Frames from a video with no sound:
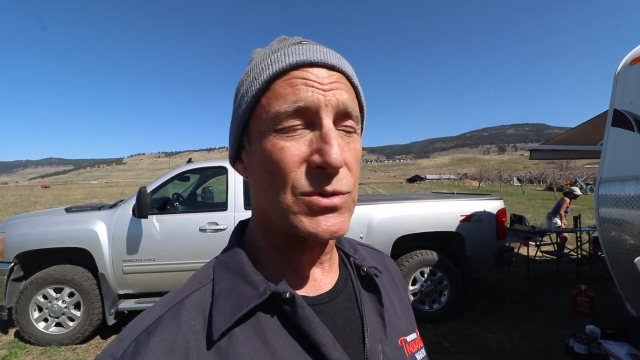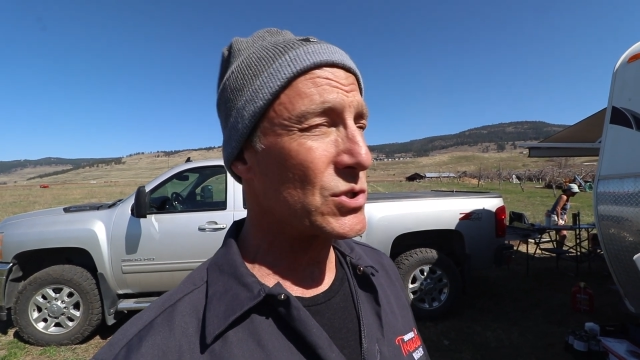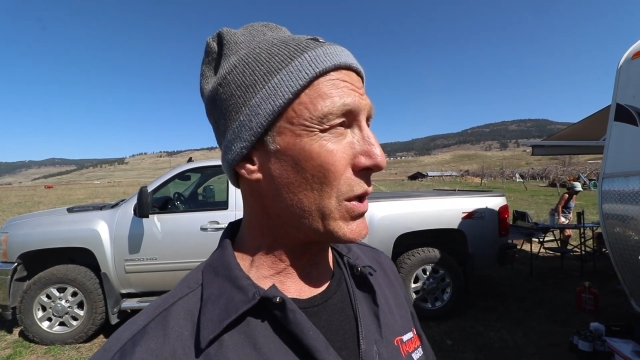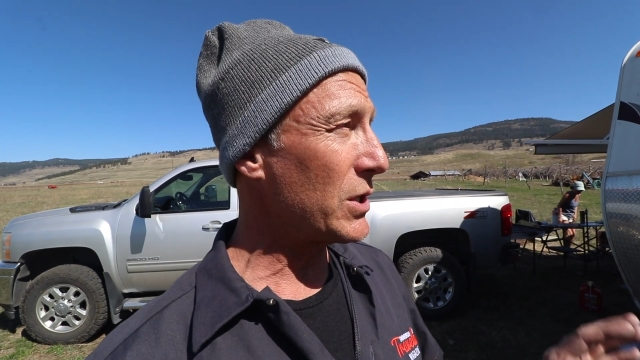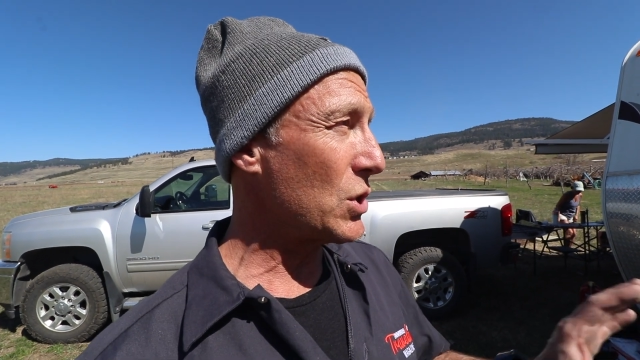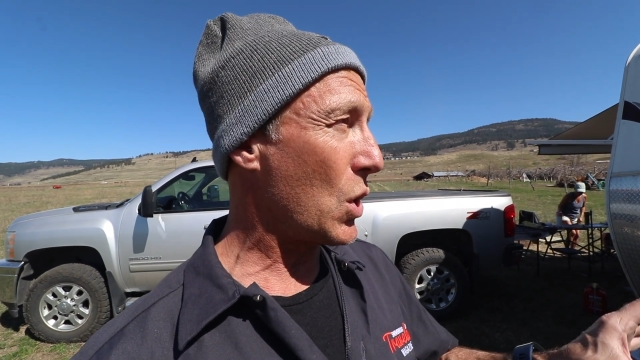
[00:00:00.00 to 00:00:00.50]

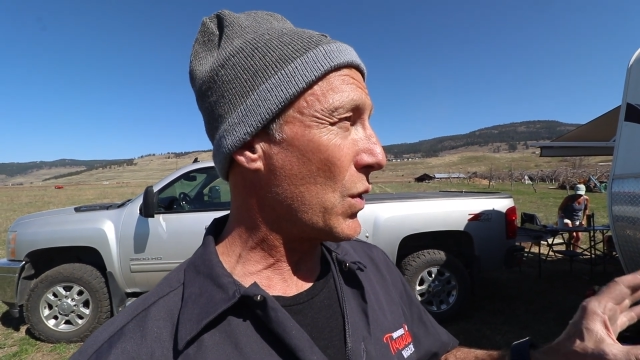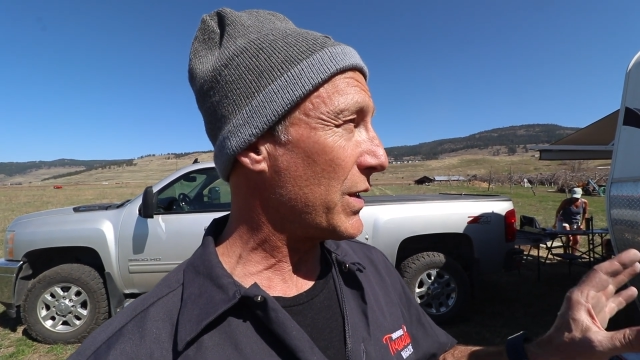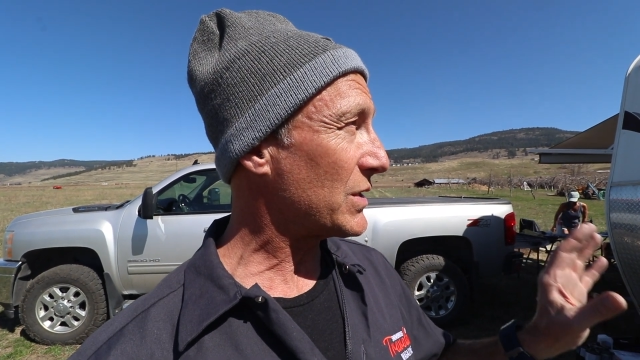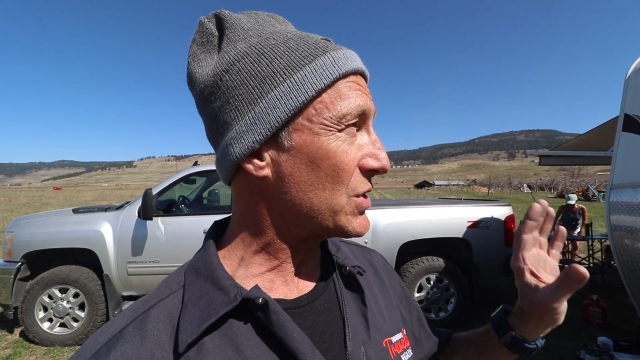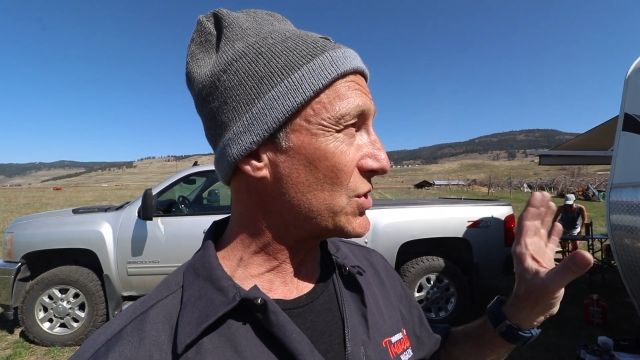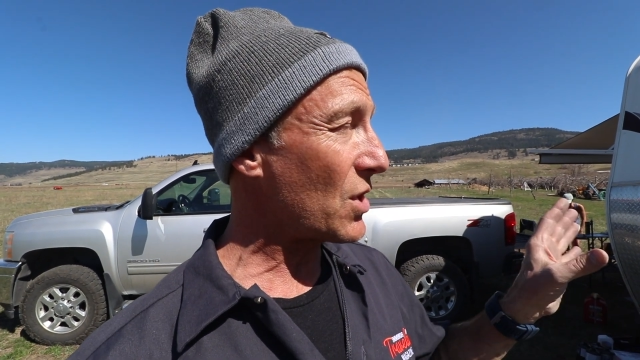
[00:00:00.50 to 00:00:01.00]
So I know
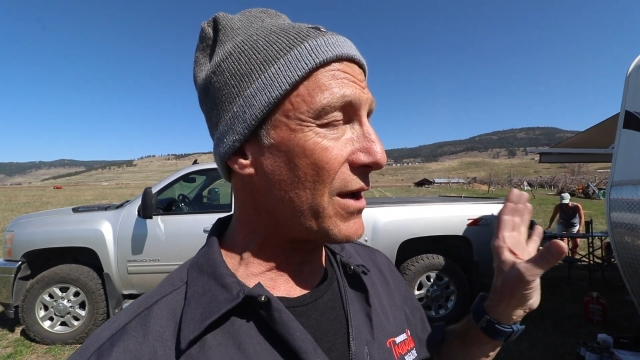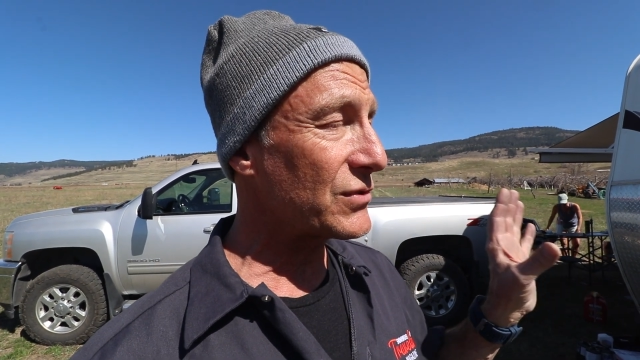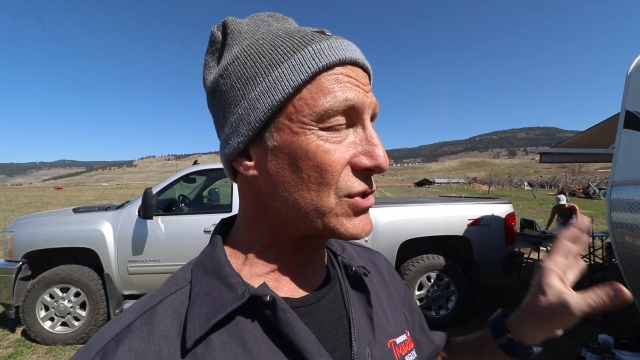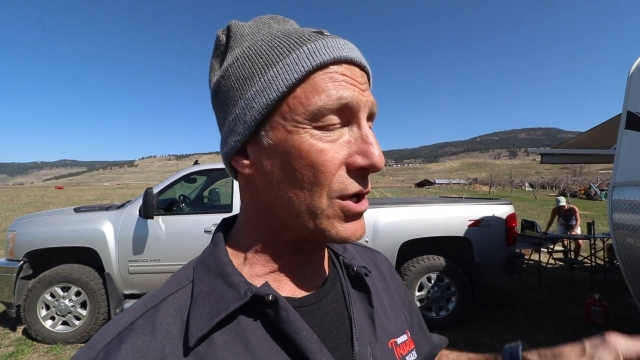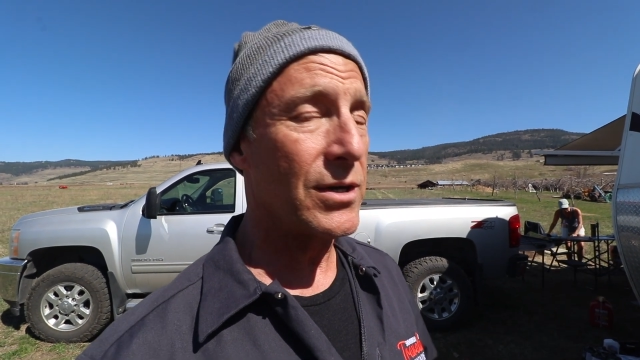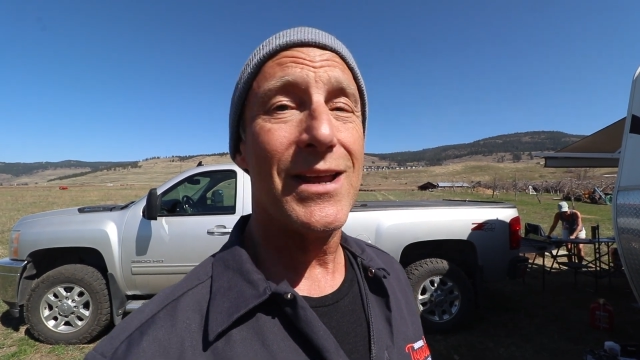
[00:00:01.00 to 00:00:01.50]
that the soft
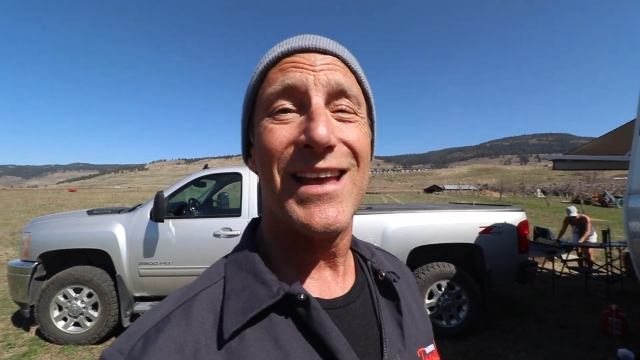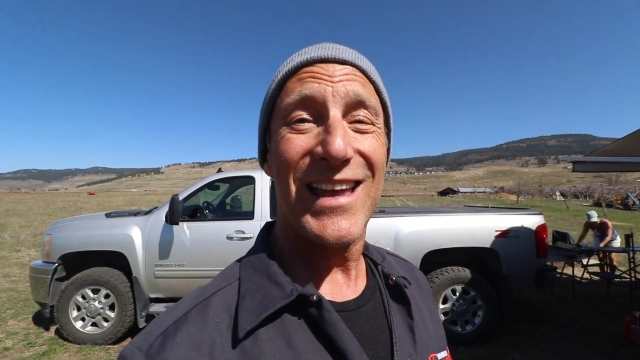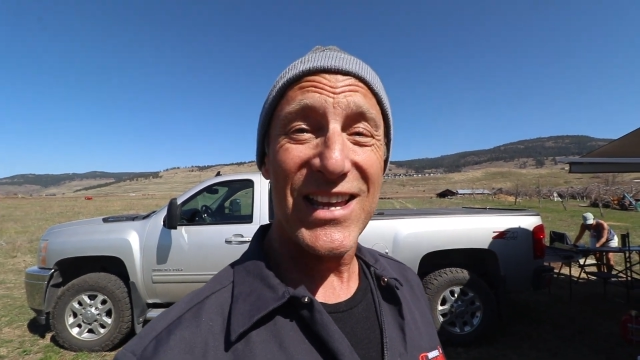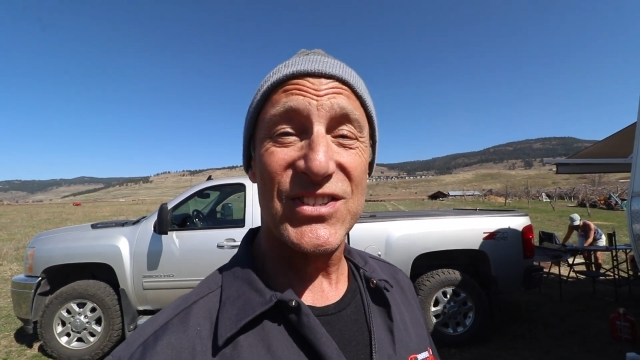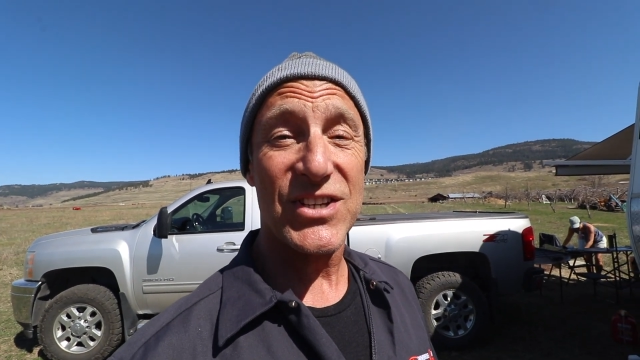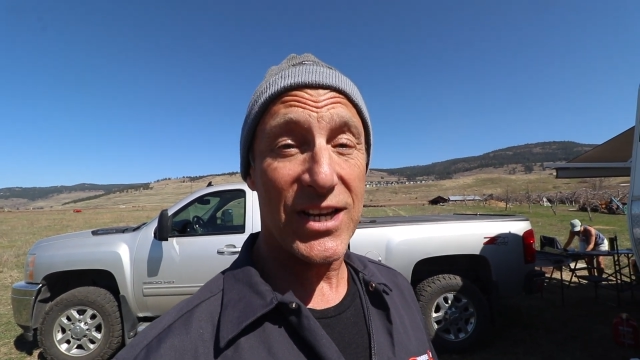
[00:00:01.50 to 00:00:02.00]
start
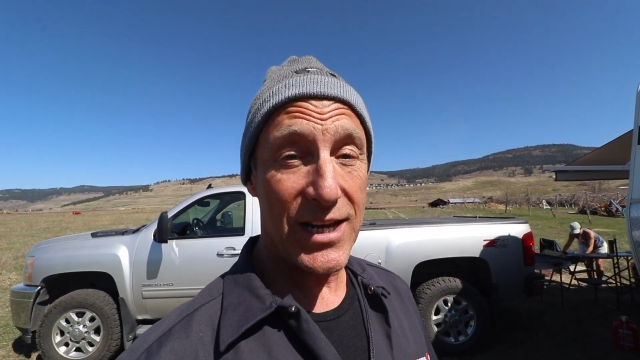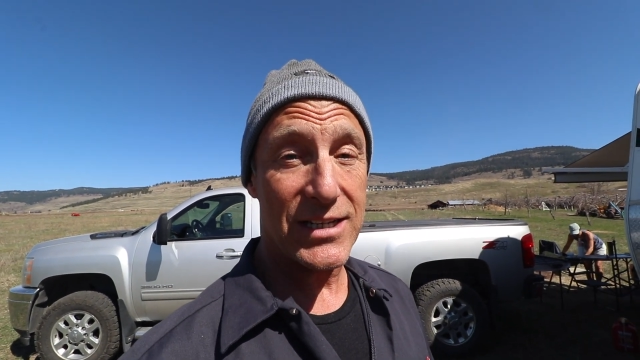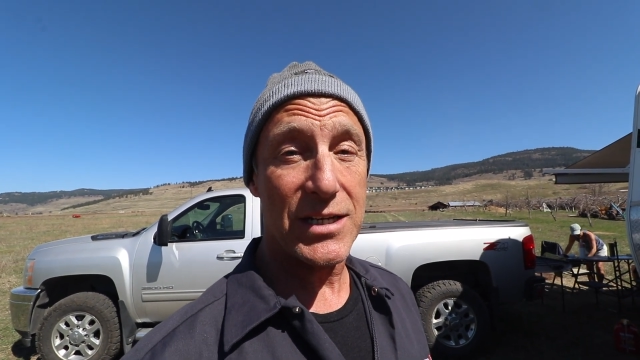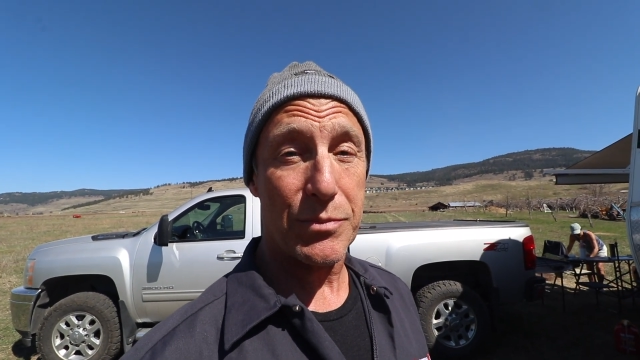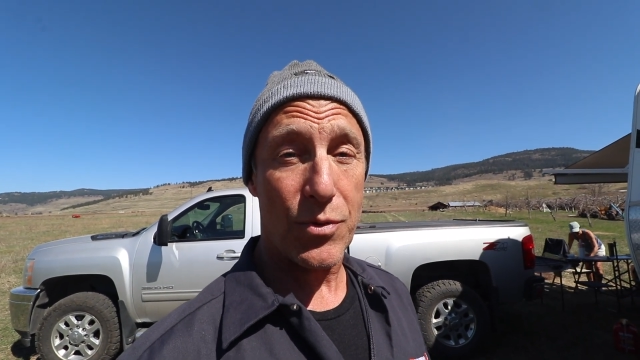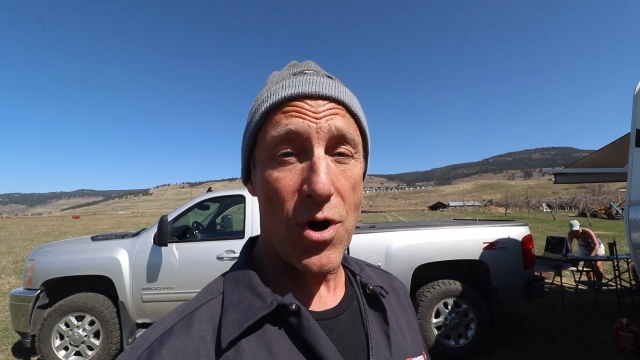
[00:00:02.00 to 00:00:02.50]
is
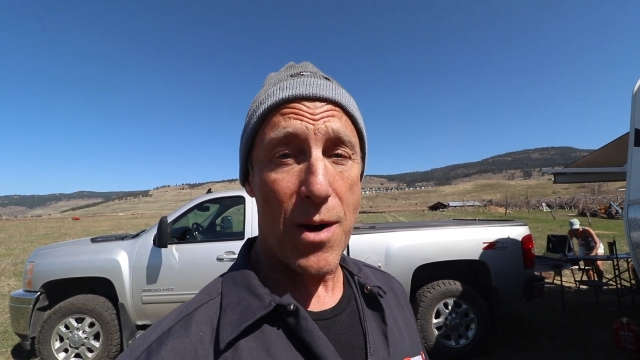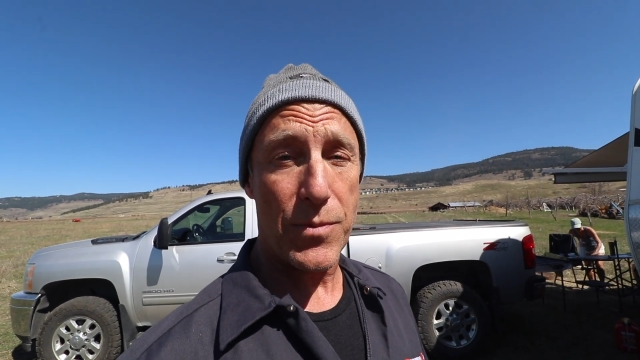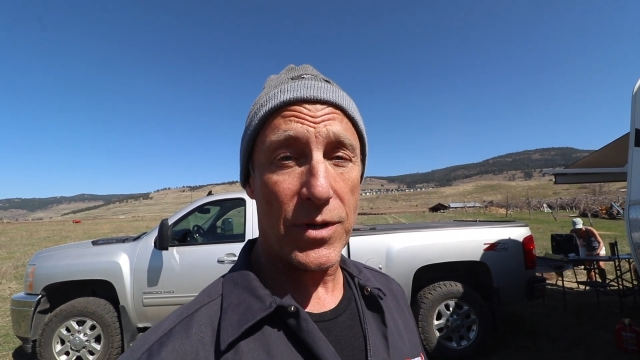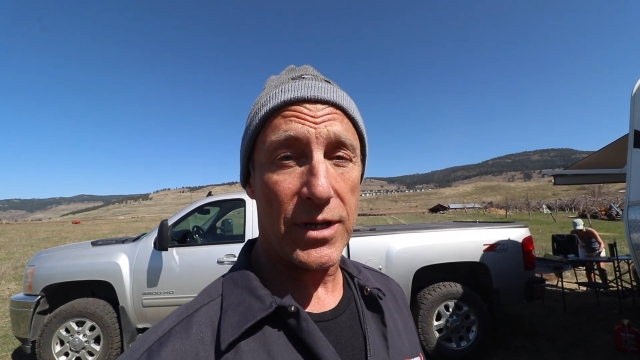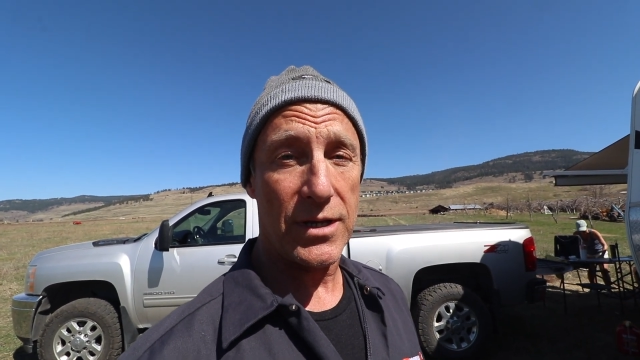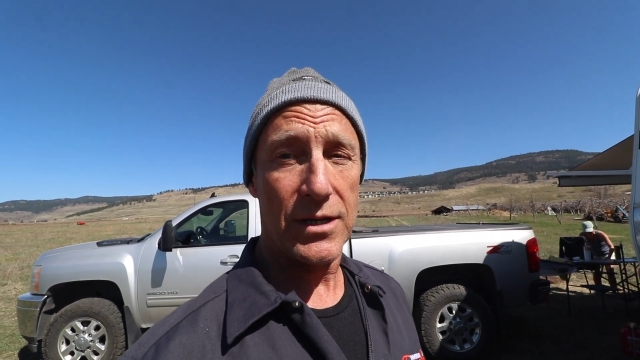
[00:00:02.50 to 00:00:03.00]
connected
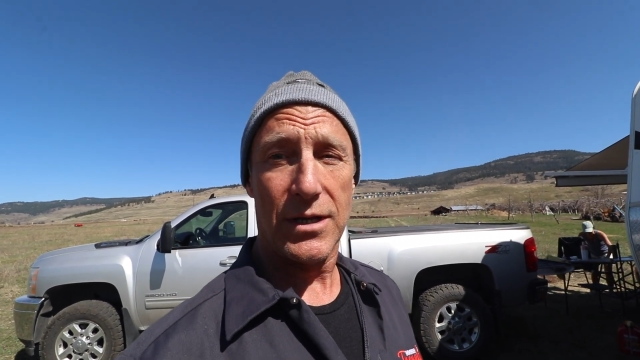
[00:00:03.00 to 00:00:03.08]
properly.